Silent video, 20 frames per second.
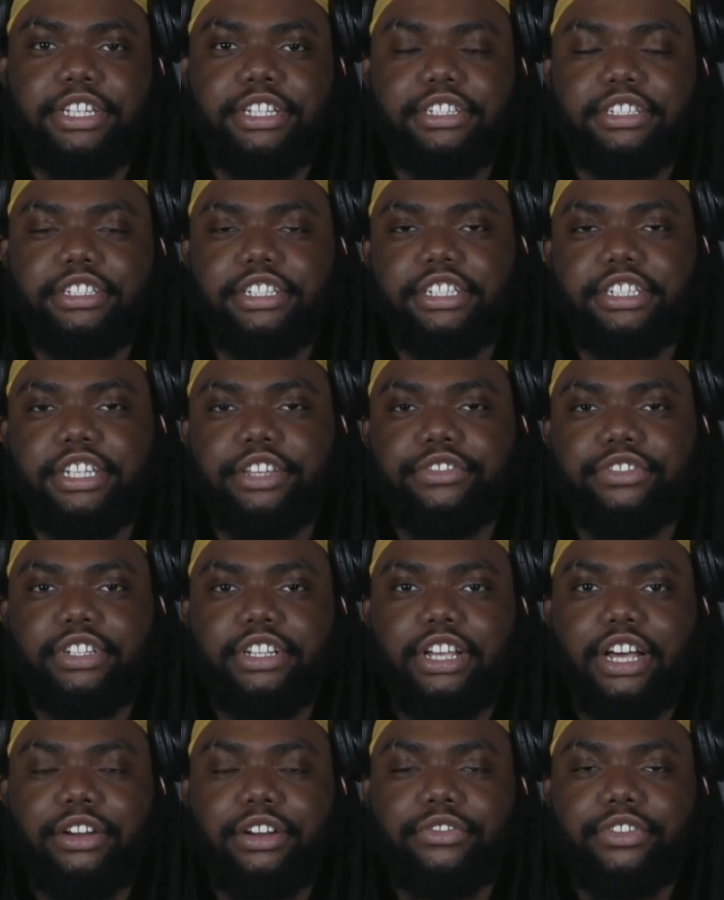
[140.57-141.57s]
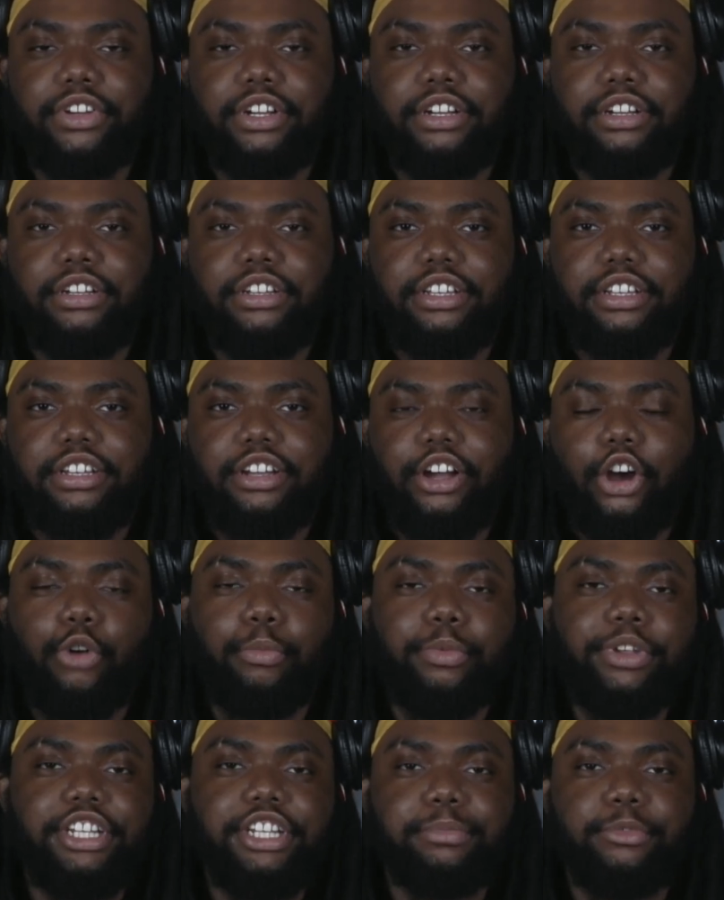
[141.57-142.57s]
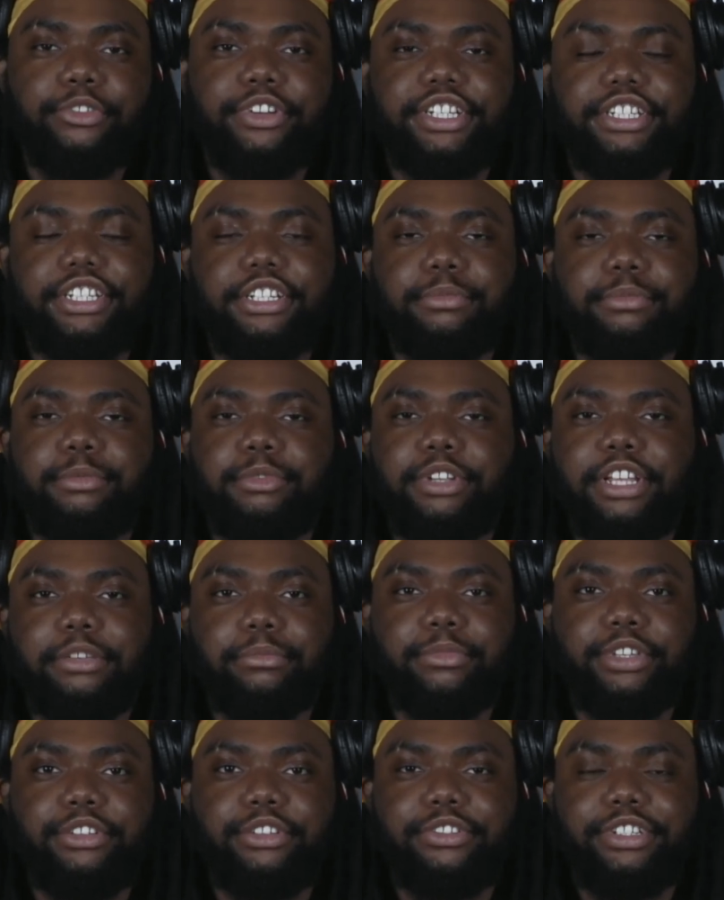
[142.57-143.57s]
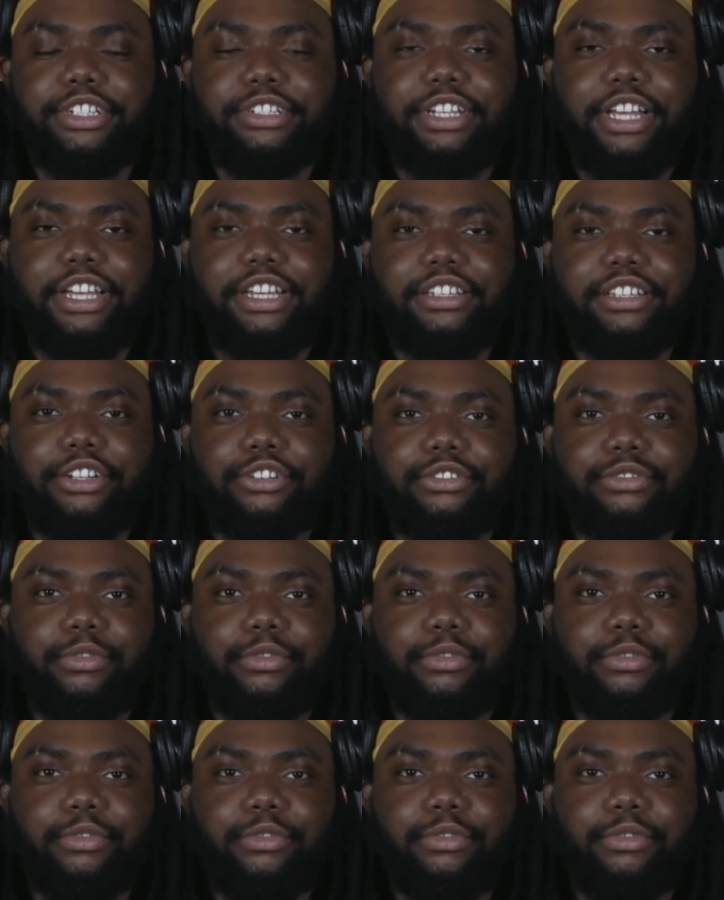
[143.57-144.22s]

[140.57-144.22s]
It just gives a lot of hope and inspiration to people like me who just like, you know,